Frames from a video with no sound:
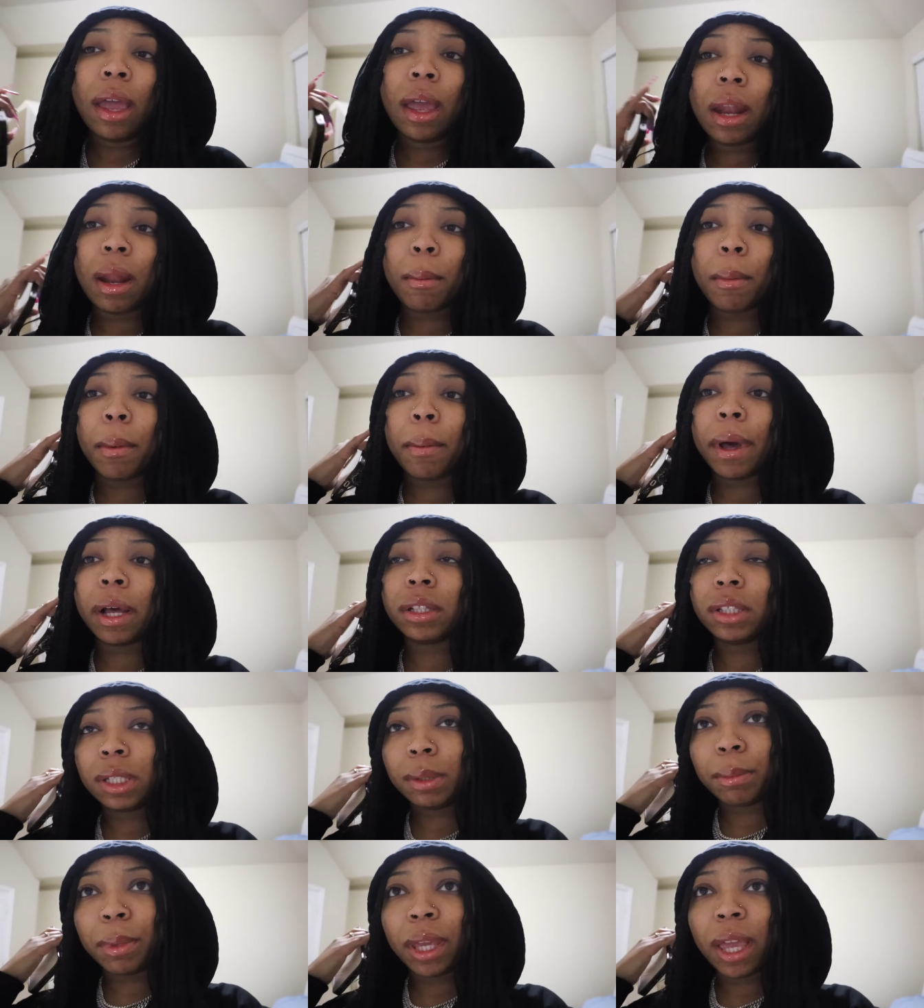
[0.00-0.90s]
and i'm
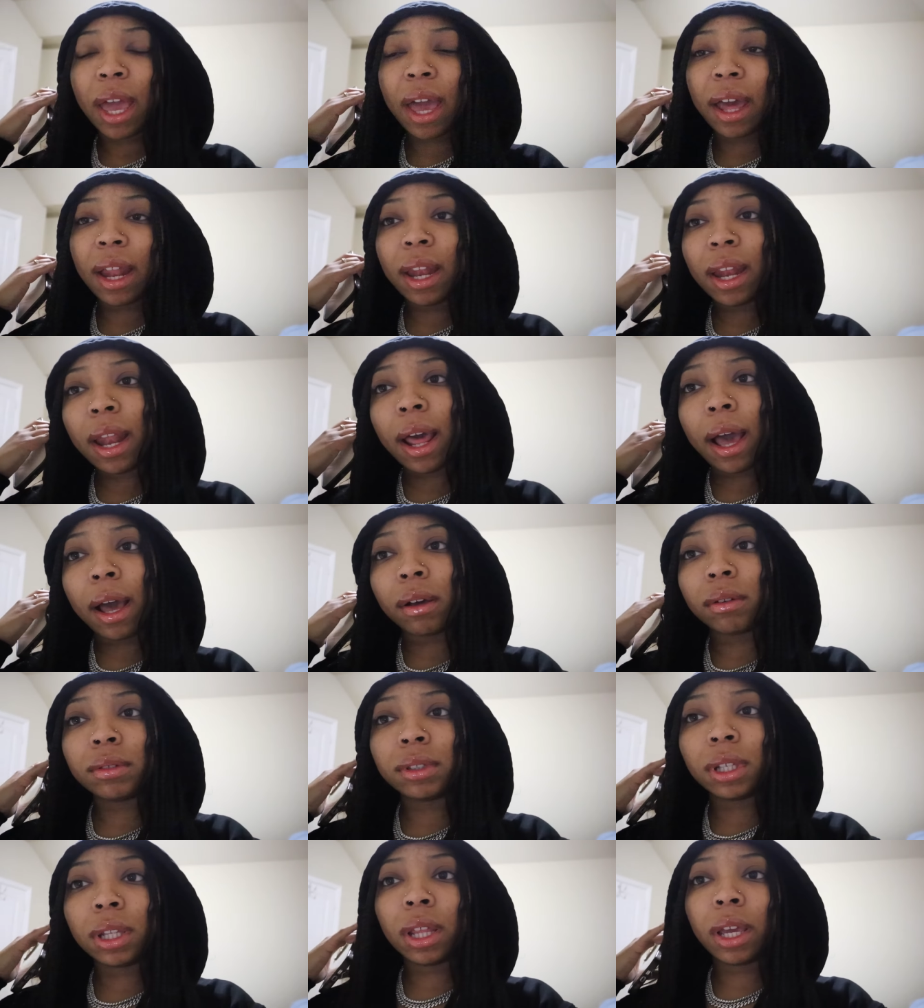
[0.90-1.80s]
about to be headed
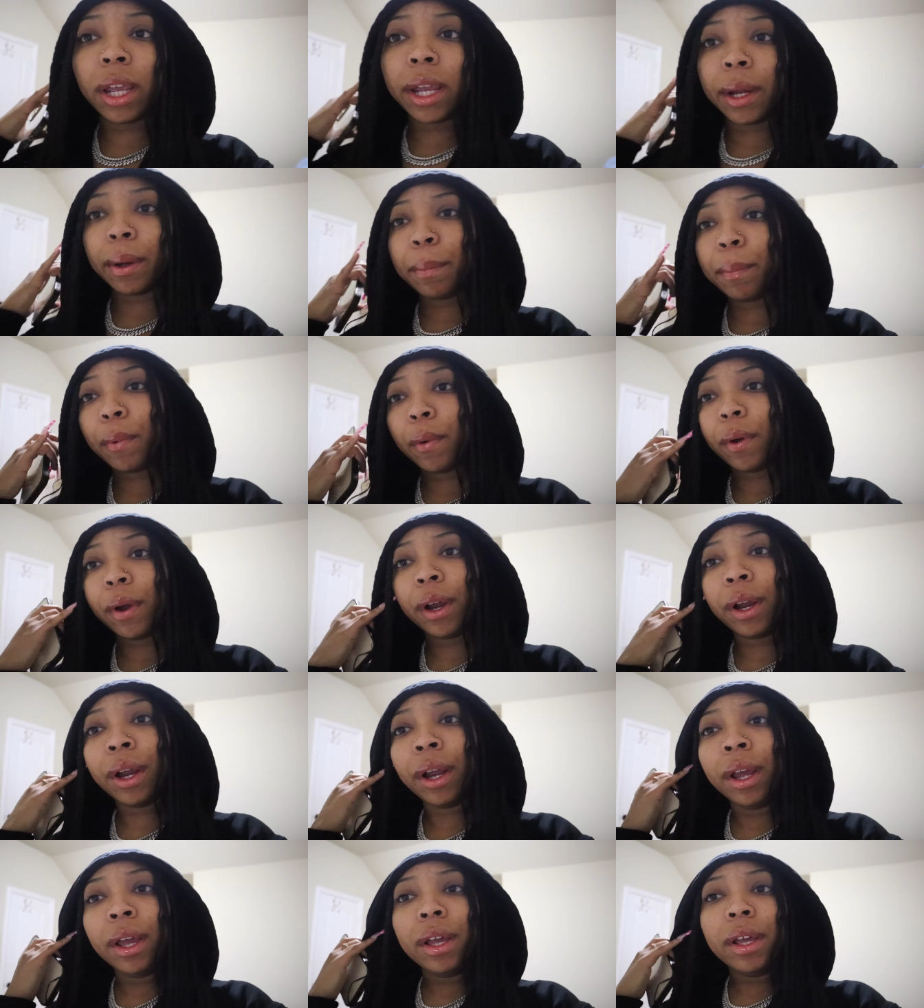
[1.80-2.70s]
out to the
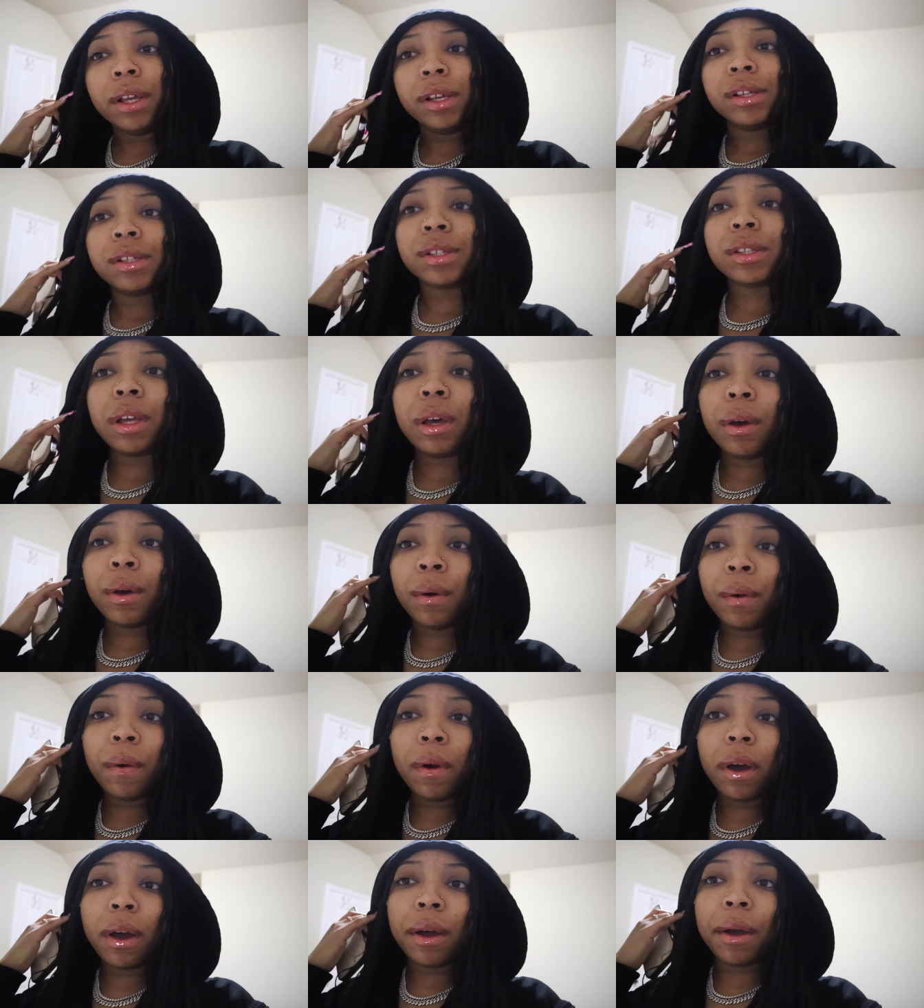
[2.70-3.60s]
airport
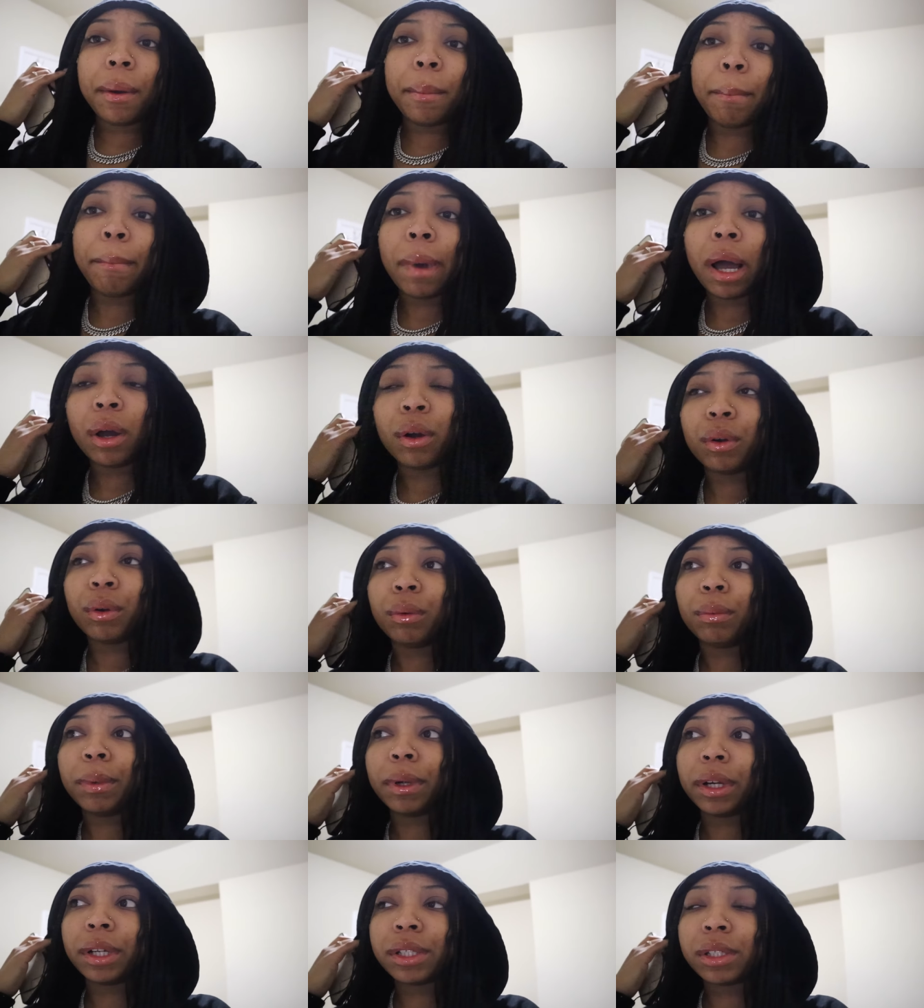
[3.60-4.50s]
so um, my
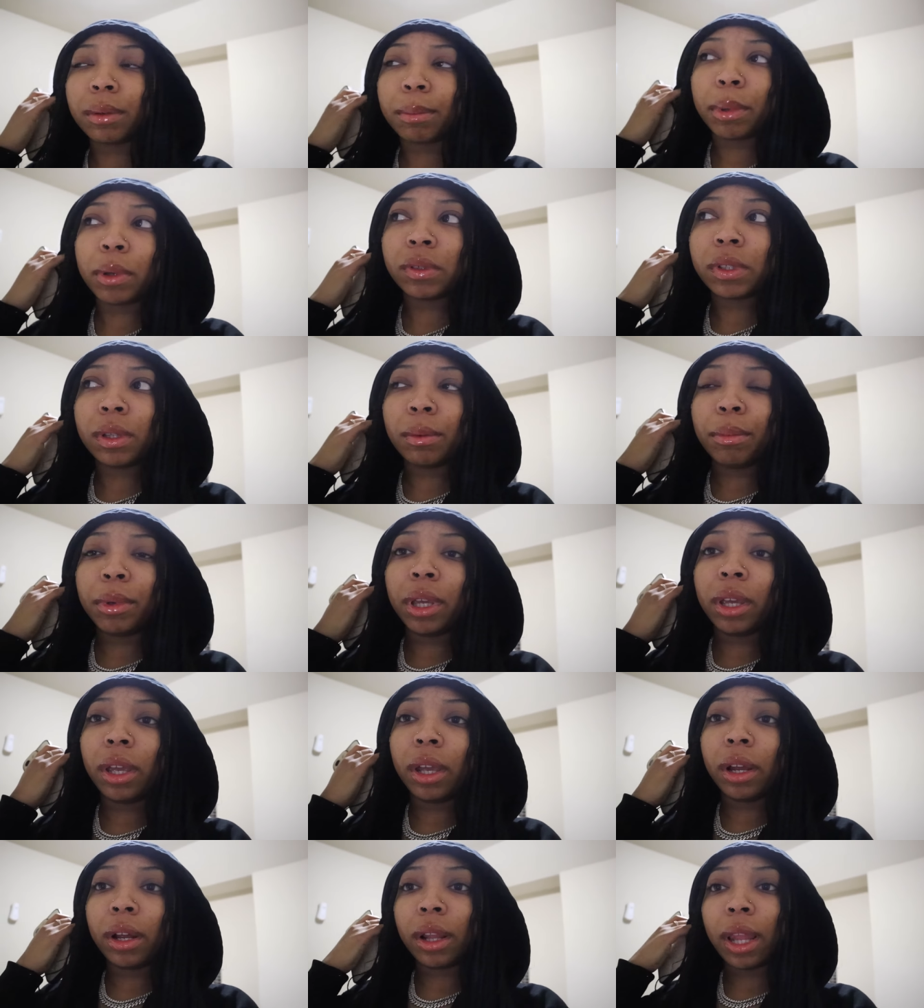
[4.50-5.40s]
uber is supposed to
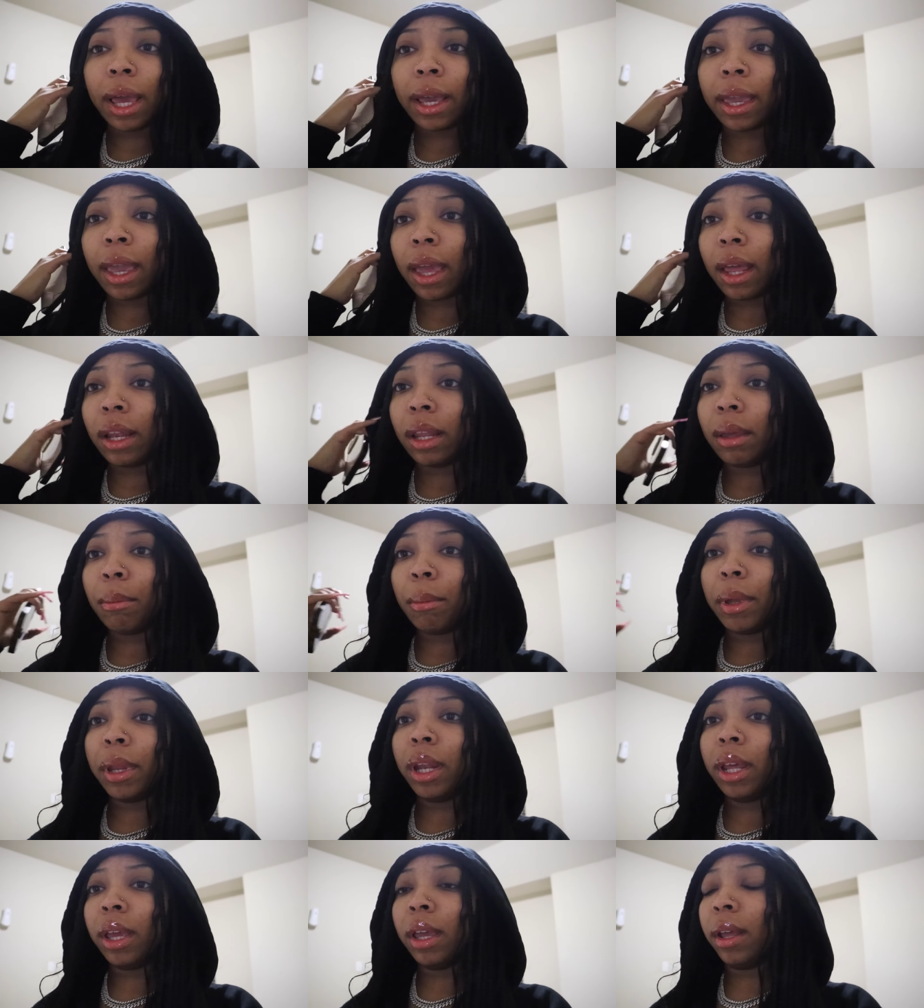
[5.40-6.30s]
be here like any
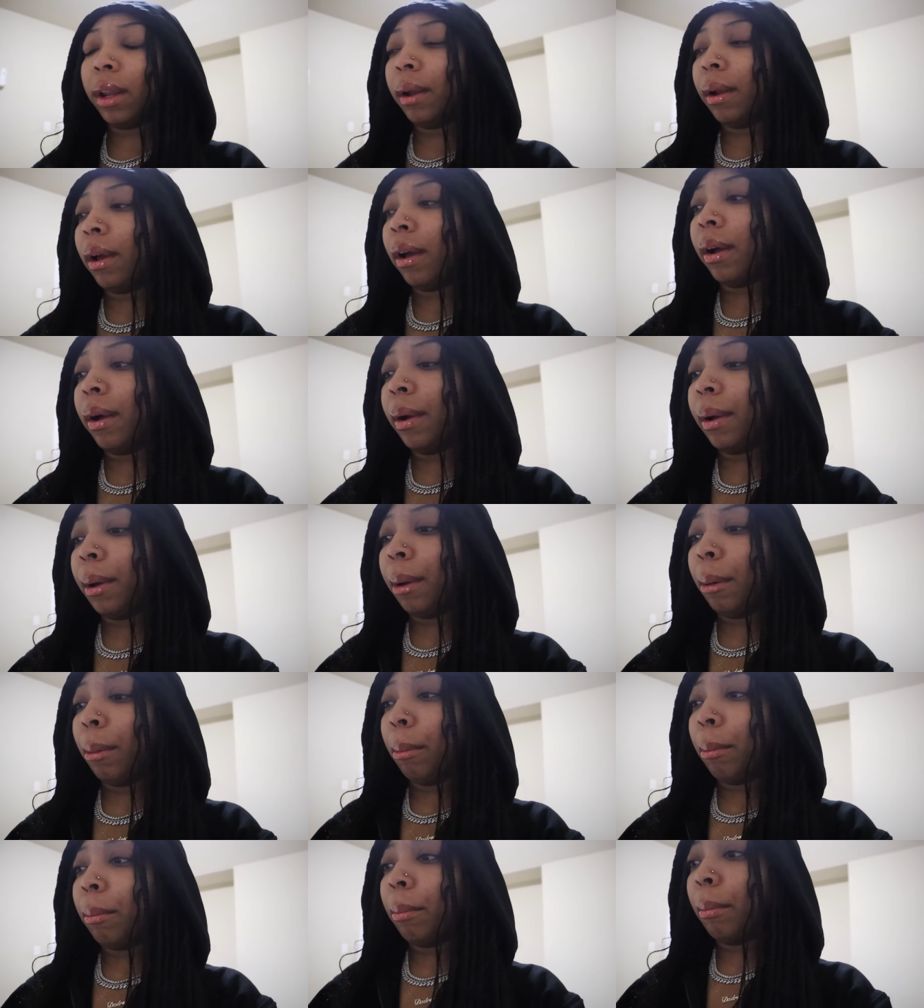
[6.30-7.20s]
minute
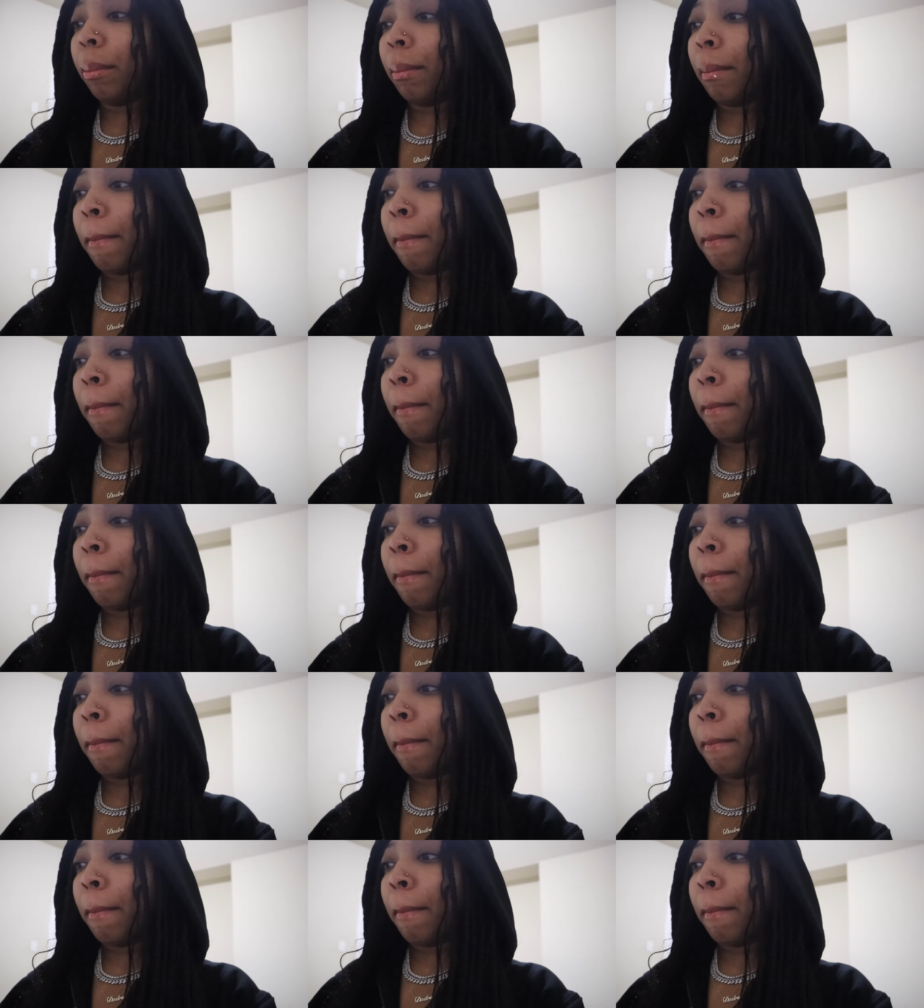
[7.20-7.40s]
um,